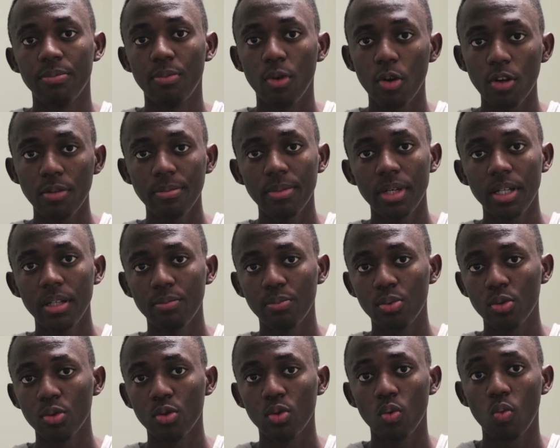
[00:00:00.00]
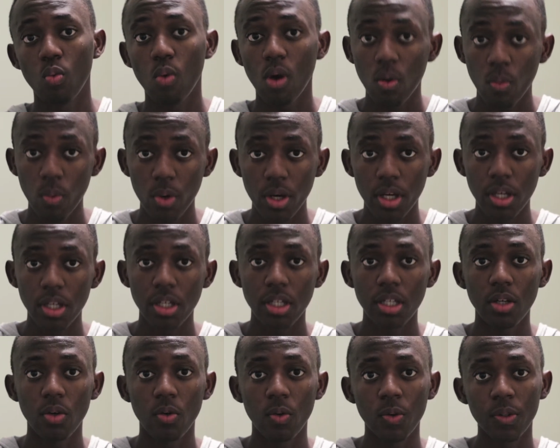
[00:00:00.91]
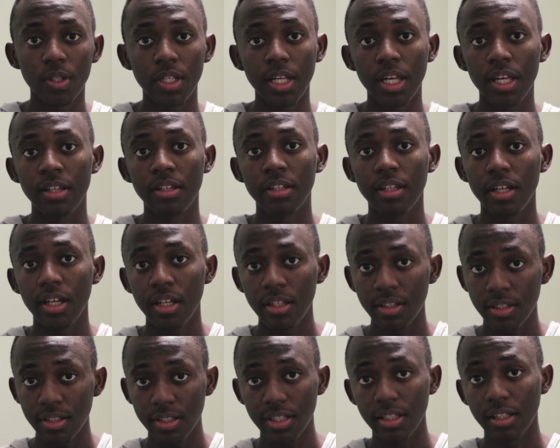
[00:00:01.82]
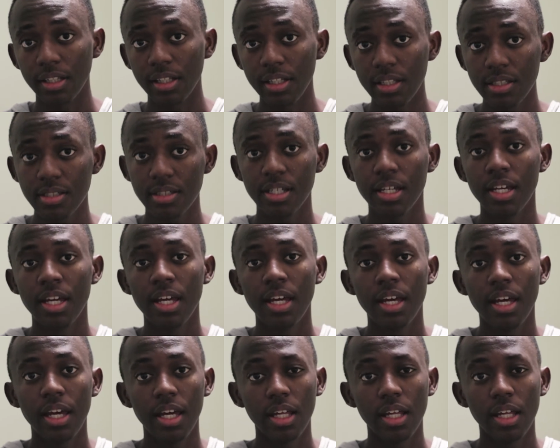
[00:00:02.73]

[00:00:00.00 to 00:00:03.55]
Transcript: Department put Huawei on an entity list,